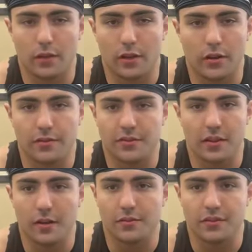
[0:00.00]
you know, it's
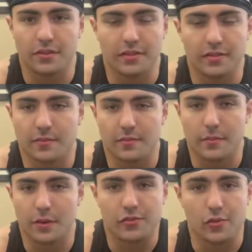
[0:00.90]

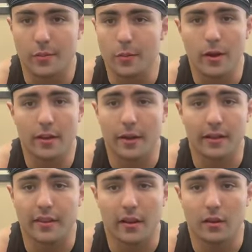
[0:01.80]
been a dream of mine my
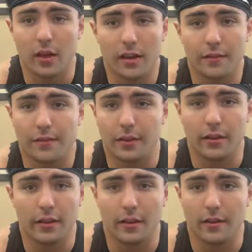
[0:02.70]
entire life.
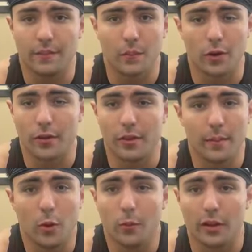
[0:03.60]
And whenever that
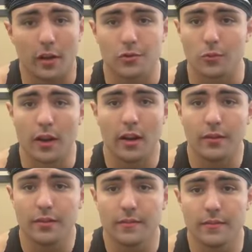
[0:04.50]
moment comes
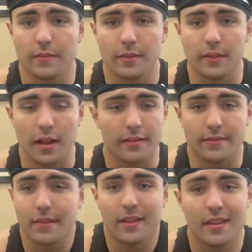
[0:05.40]
around, I
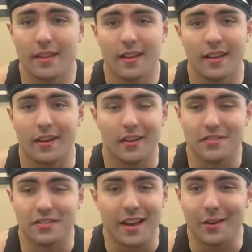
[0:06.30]

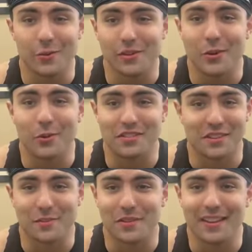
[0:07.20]
don't really know what it's
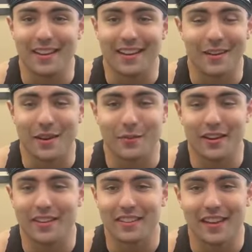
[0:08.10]
going to be like. I've
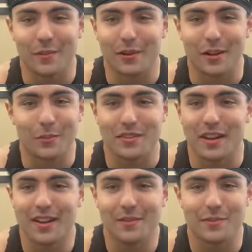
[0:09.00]
gotten in the game a couple
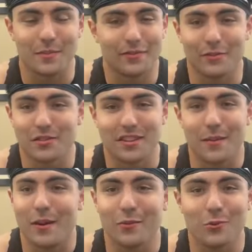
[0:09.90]
times. My first
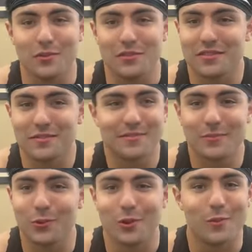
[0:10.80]
time ever was
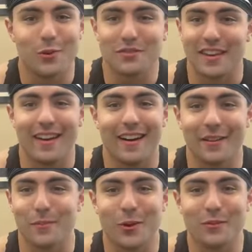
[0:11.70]
one of the most
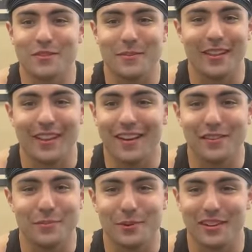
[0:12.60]
chaotic moments of my
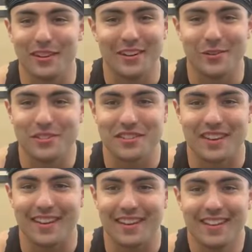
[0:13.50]
life, but, you know, just
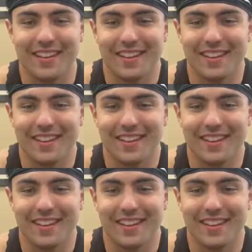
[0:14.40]
kind of